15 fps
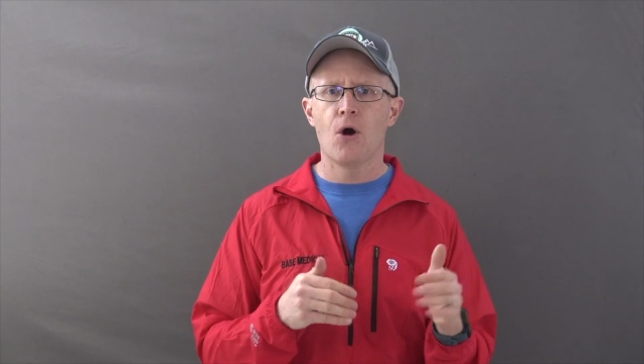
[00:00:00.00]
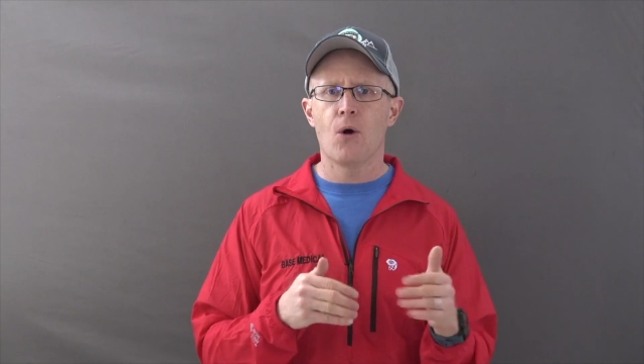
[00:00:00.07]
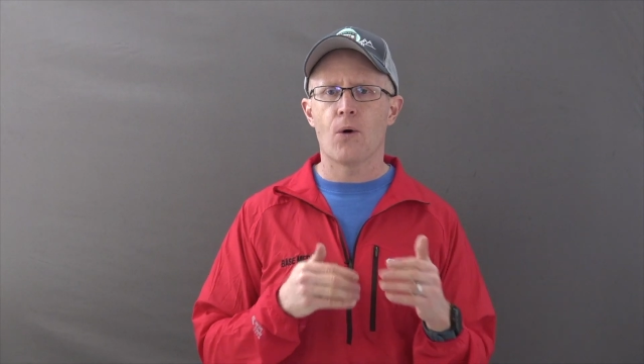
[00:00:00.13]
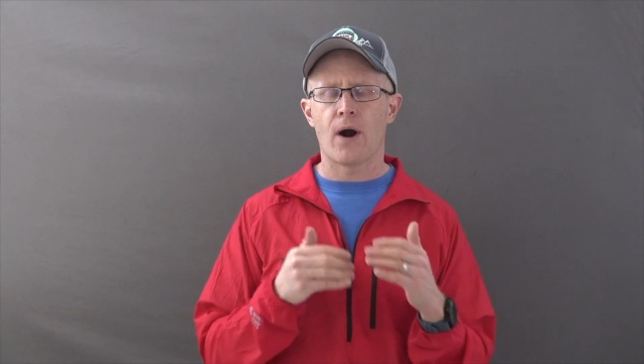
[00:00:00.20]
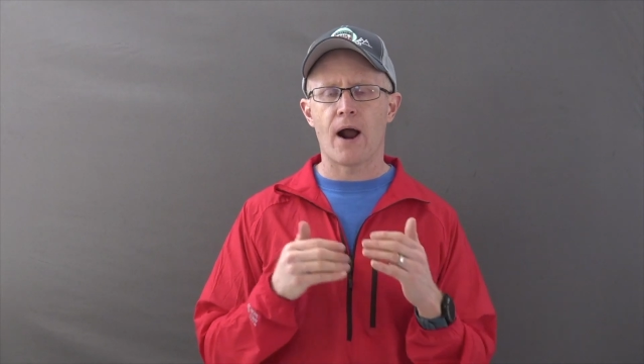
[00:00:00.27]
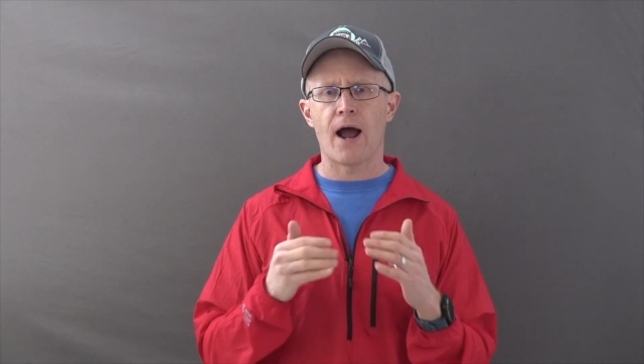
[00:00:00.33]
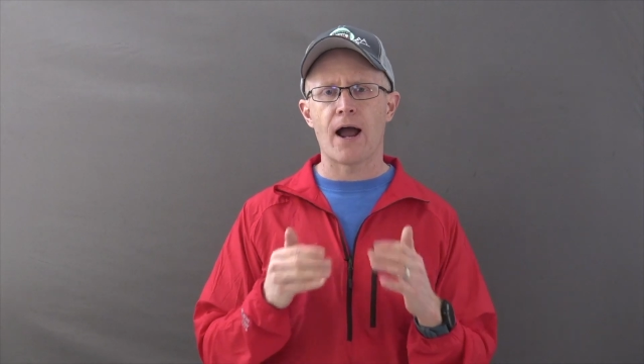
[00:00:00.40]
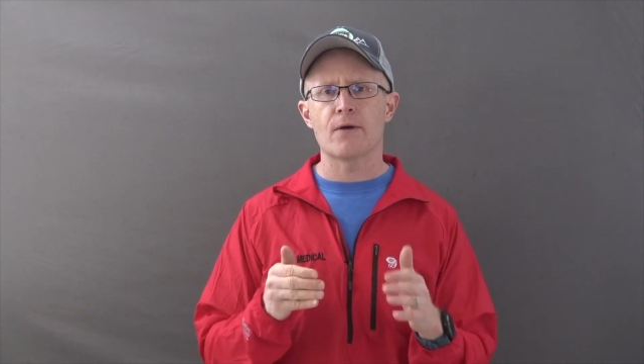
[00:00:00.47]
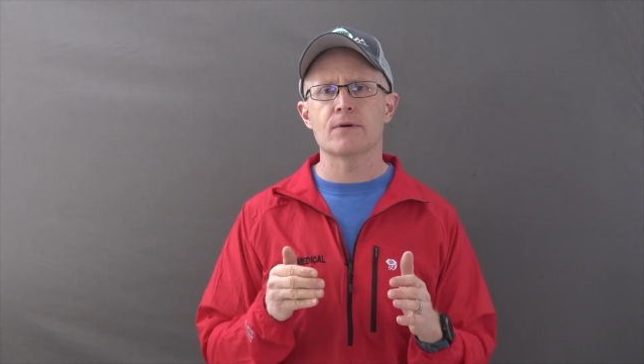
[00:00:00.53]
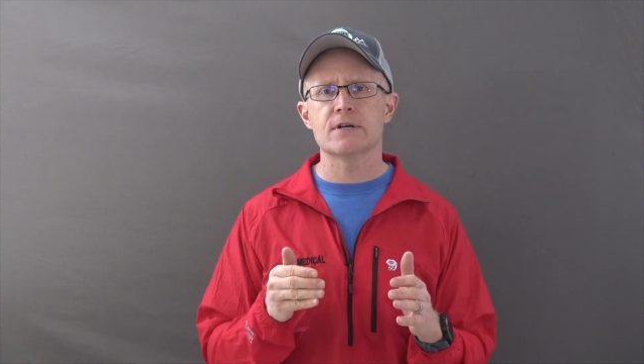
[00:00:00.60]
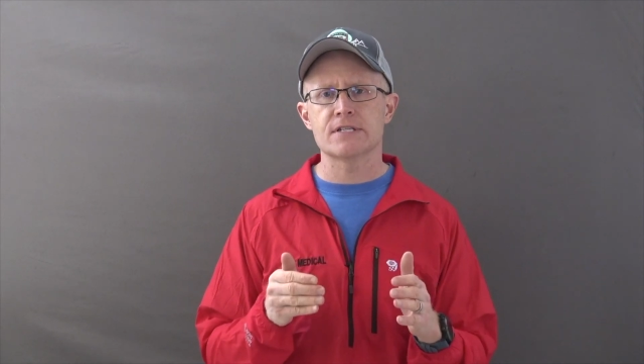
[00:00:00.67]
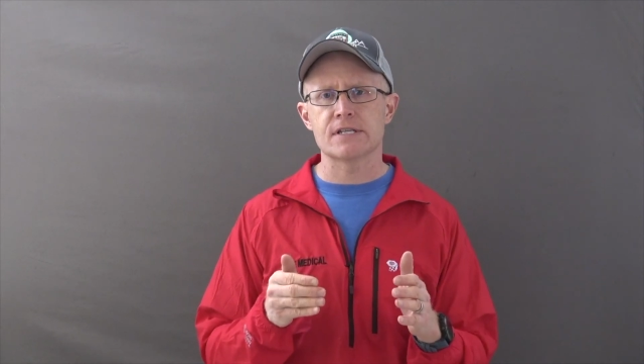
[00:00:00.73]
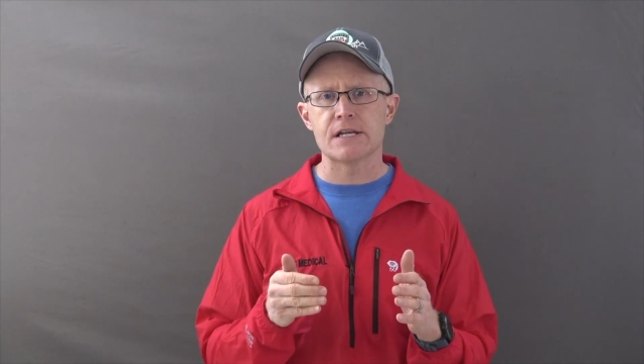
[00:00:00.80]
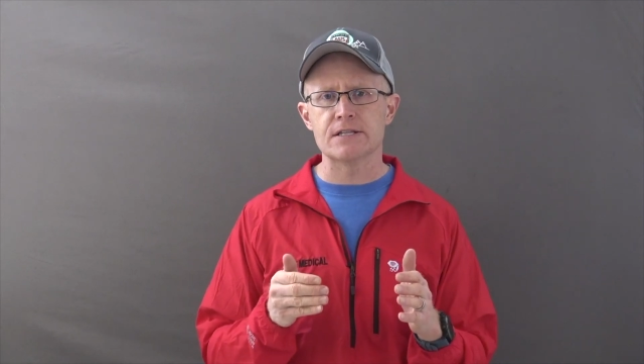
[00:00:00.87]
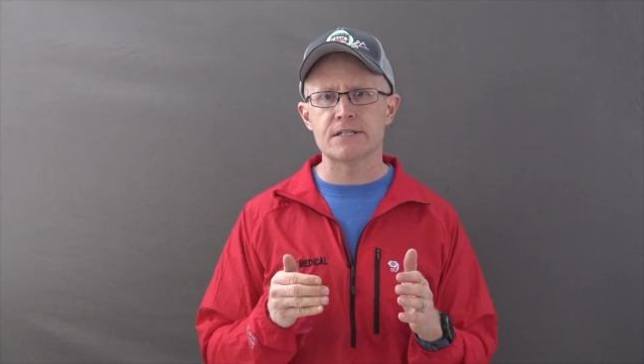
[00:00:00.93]
or
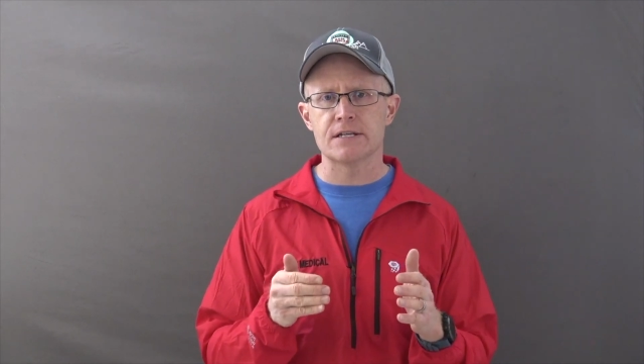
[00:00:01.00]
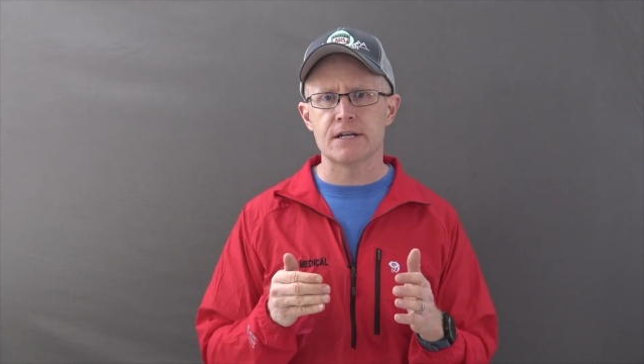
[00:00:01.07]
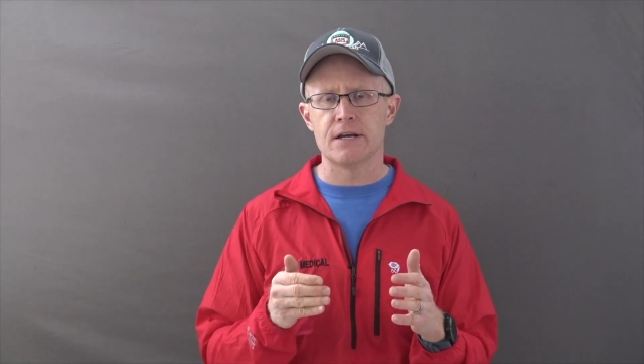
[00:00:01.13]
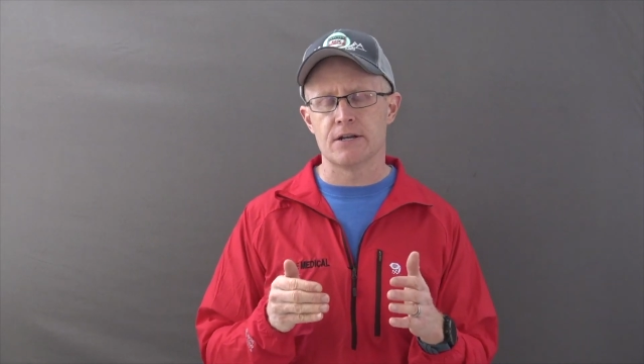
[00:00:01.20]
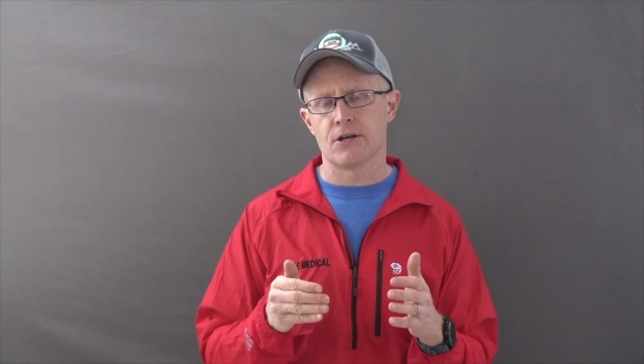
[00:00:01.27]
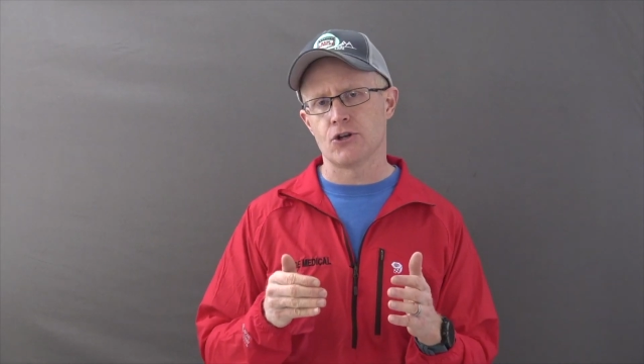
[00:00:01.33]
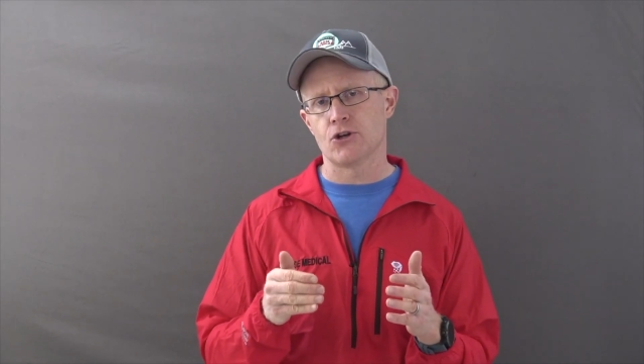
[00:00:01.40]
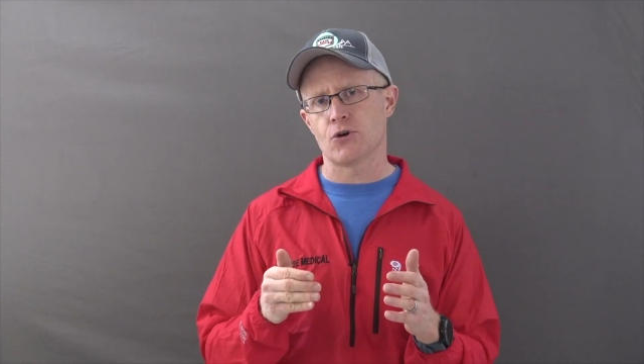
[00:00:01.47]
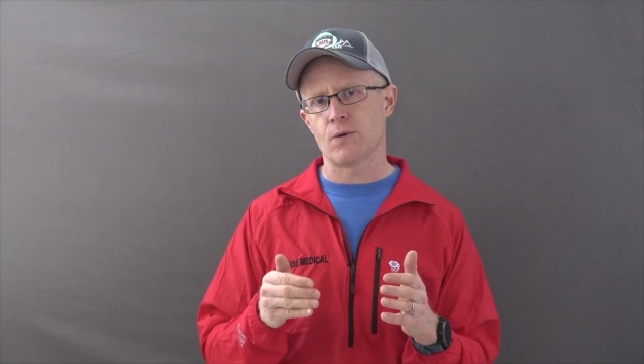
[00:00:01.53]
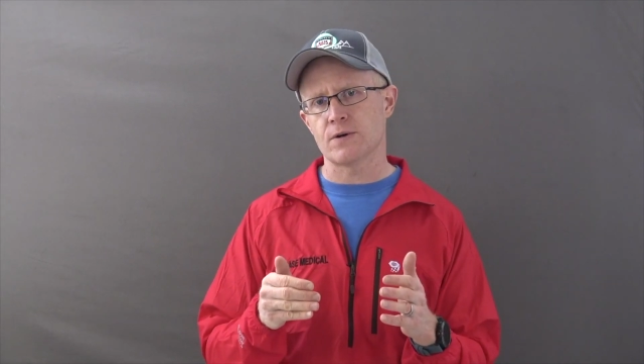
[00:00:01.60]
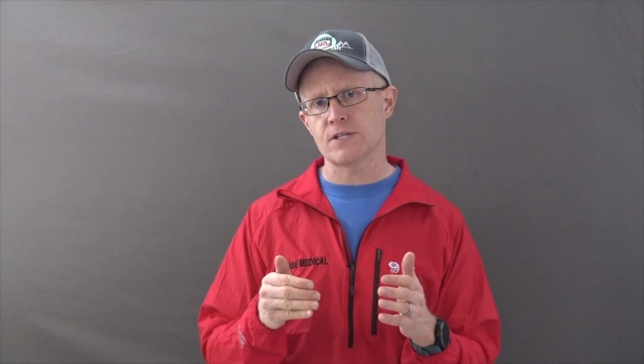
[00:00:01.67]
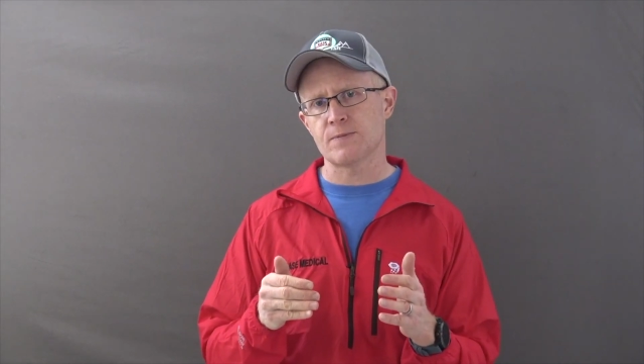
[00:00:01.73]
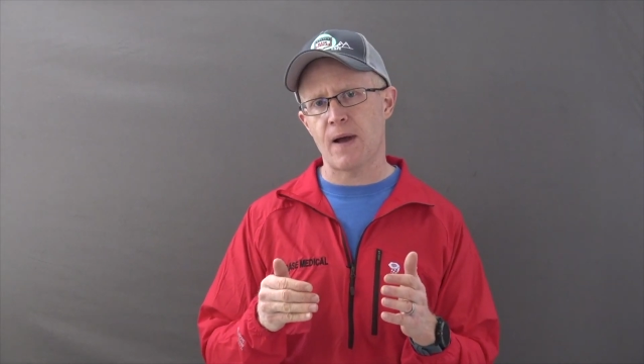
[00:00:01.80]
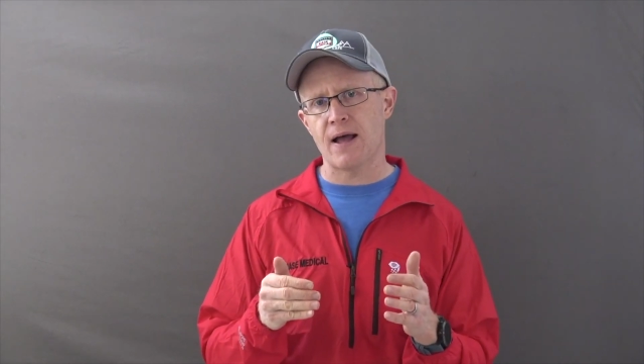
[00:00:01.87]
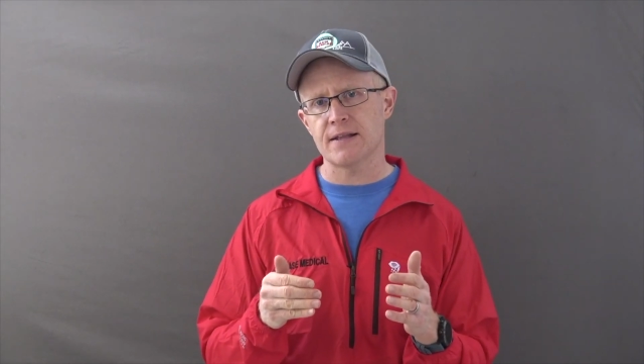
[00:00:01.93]
high-risk incident in your
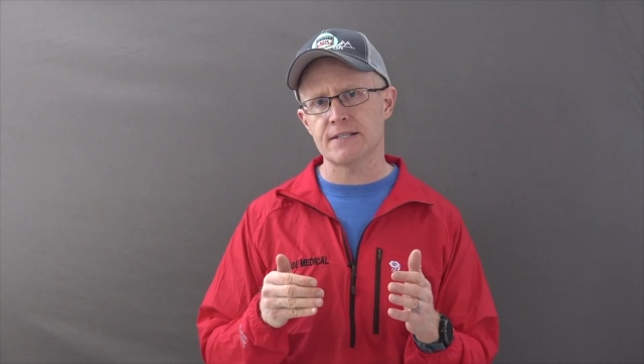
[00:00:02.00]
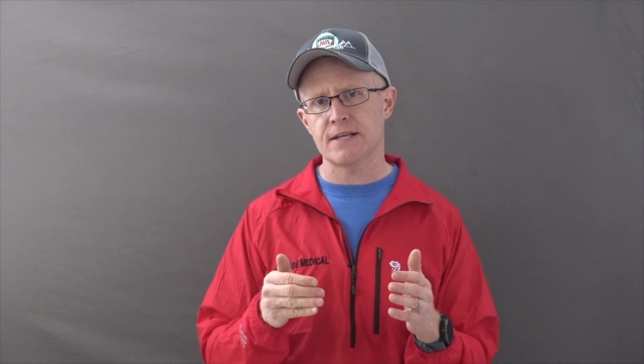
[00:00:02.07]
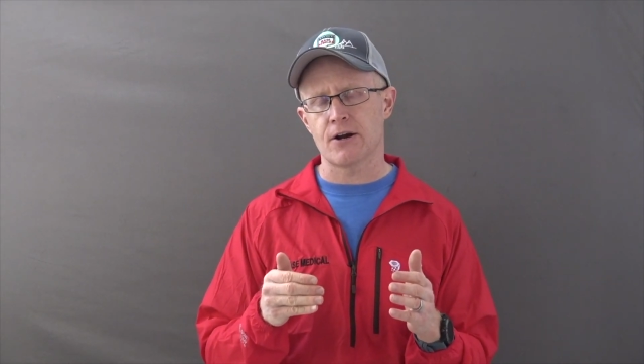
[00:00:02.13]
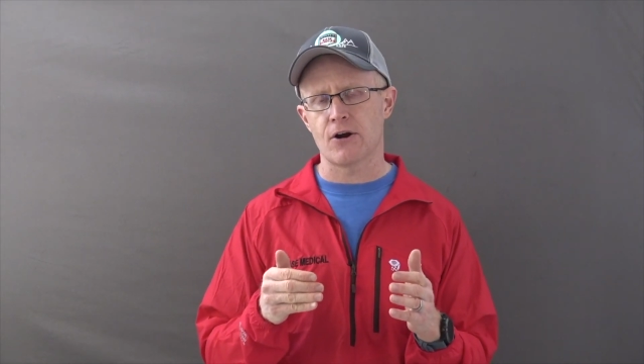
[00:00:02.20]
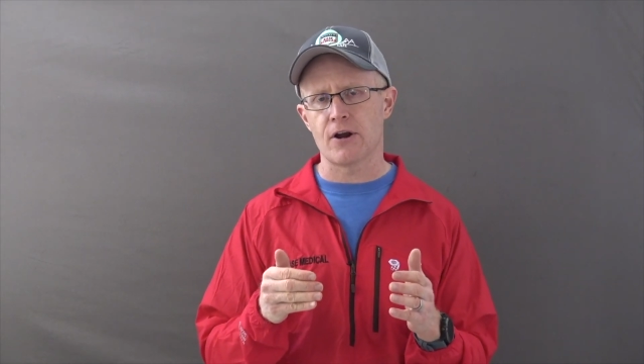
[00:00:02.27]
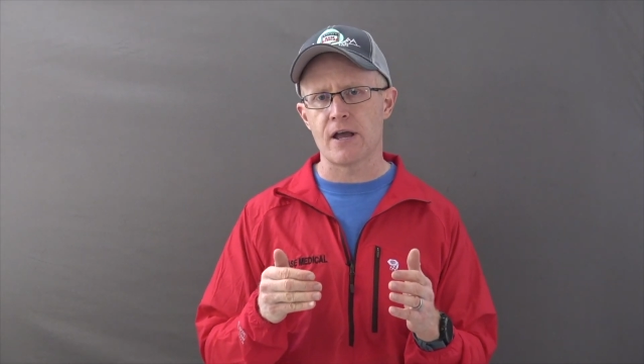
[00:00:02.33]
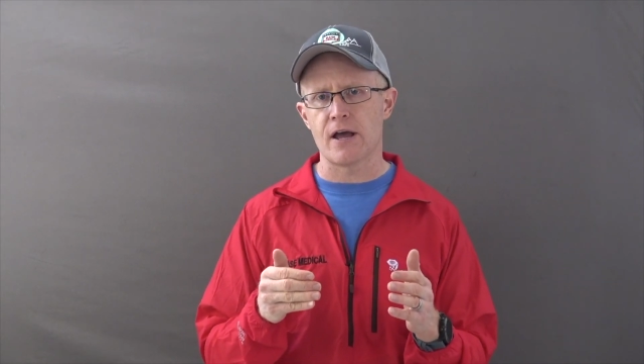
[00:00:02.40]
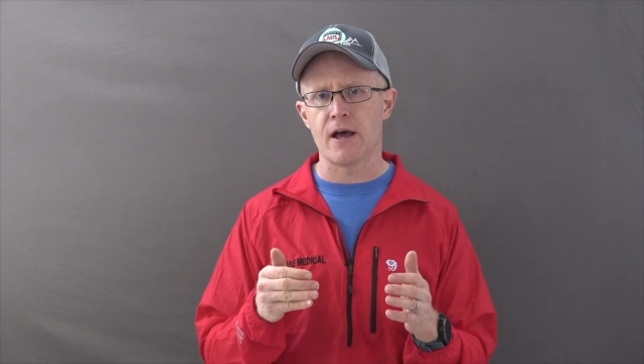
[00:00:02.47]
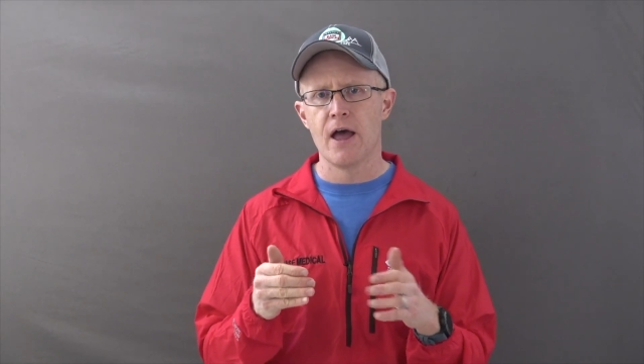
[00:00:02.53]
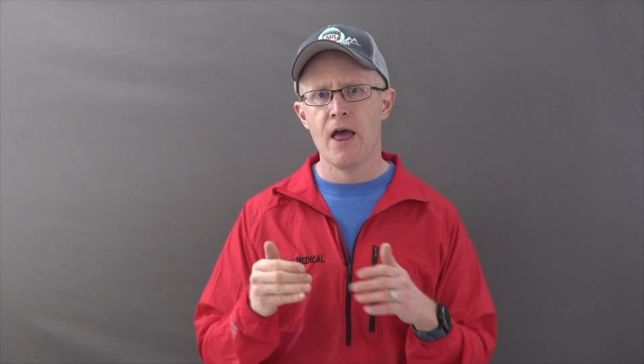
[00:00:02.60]
response area,